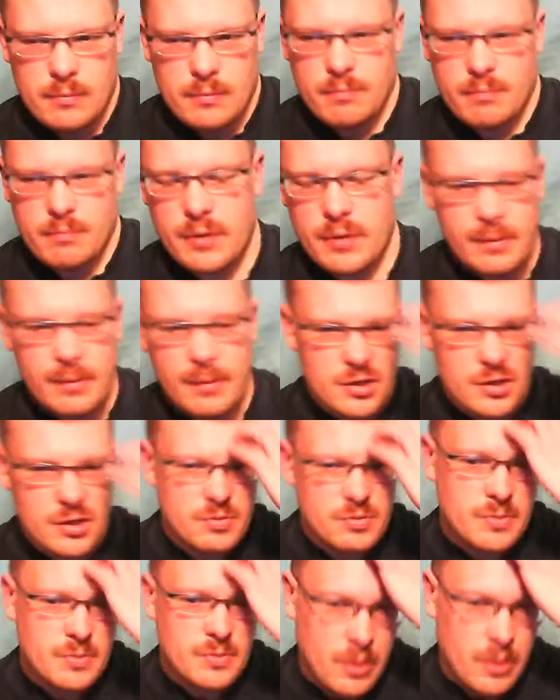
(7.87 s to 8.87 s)
pretty much
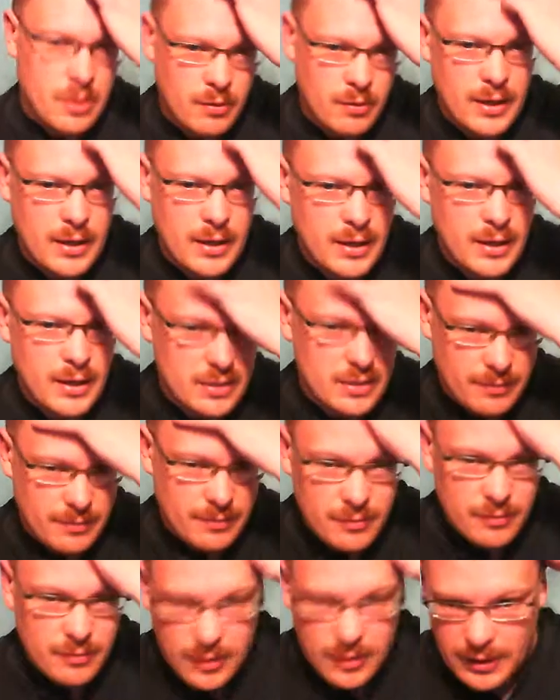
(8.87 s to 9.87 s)
what's been going on is I've been
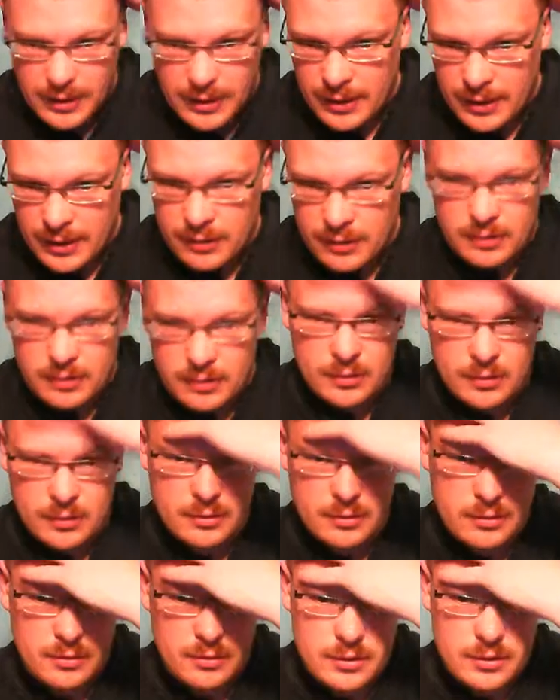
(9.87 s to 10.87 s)
working
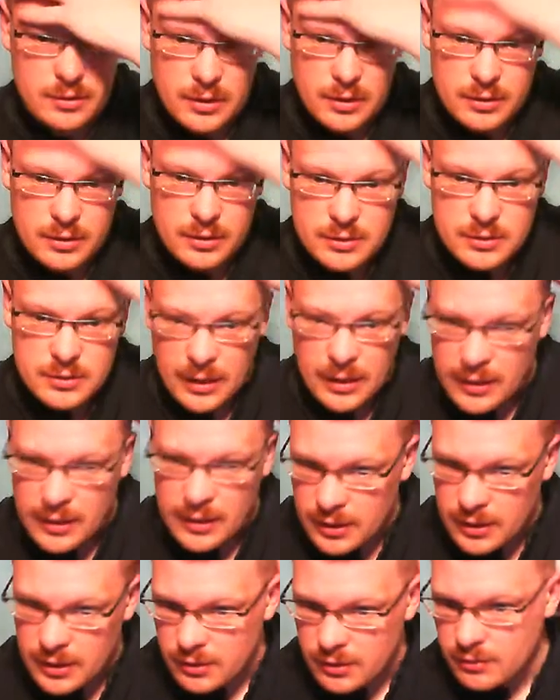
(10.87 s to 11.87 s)
a
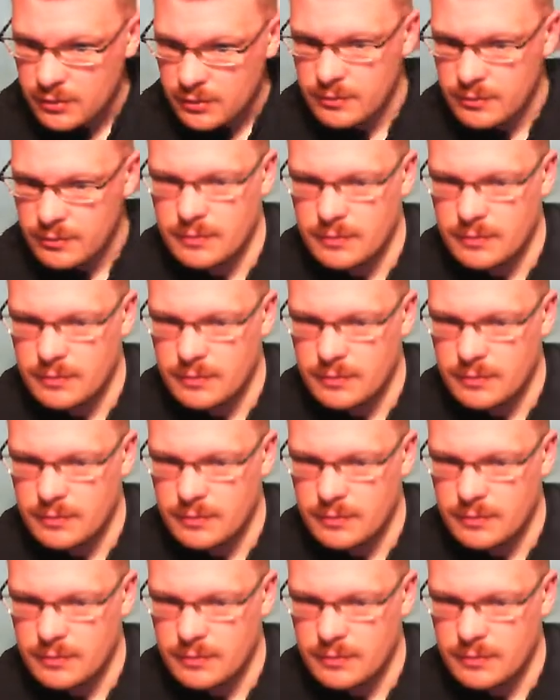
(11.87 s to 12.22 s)
ton of